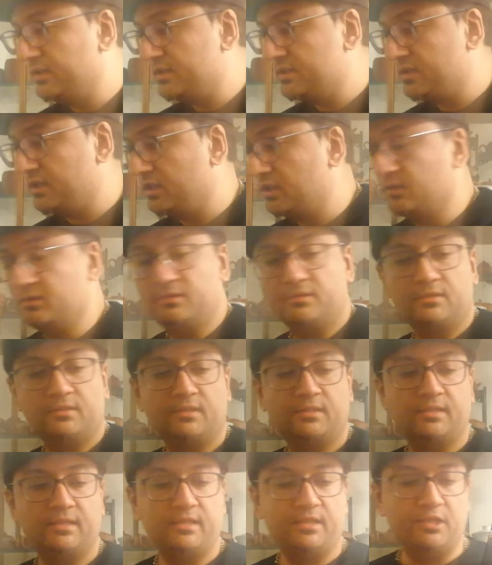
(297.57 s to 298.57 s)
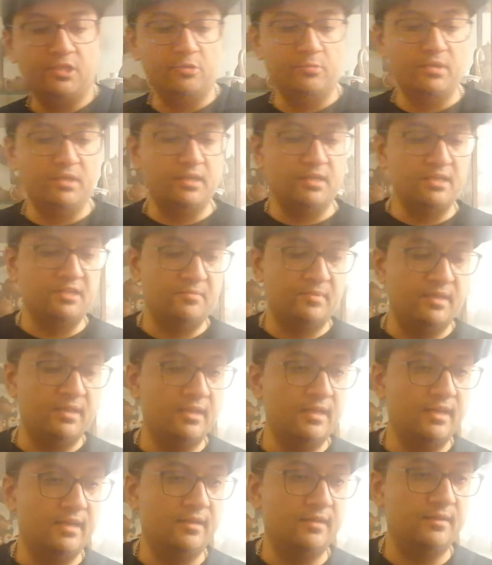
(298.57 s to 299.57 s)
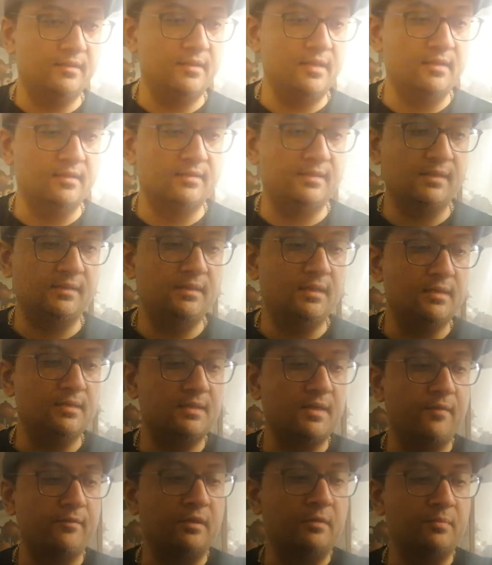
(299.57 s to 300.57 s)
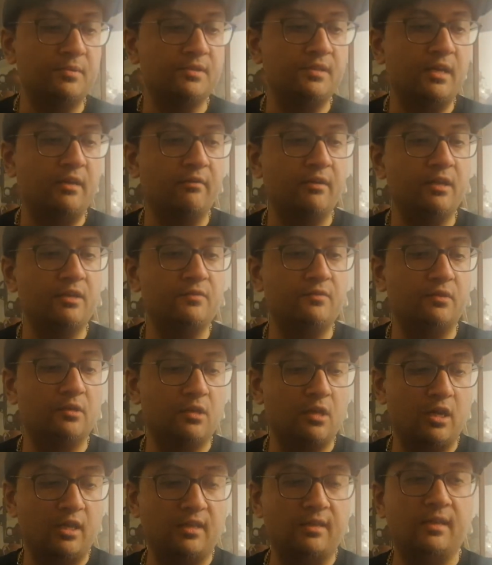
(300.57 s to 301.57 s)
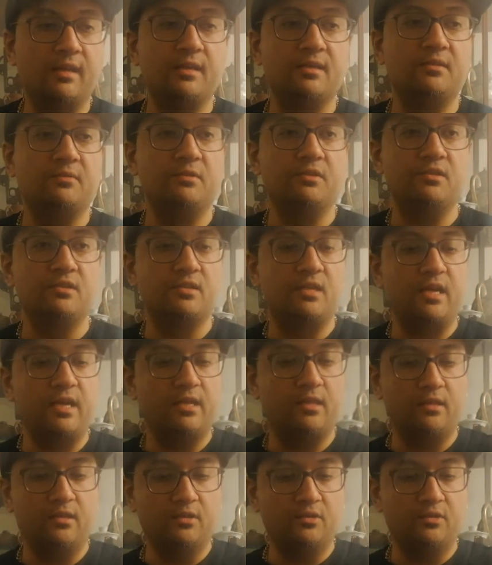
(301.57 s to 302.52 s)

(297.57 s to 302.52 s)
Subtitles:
this year. Humidity's been in the 60 to 70% range for a lot of the days, which is highly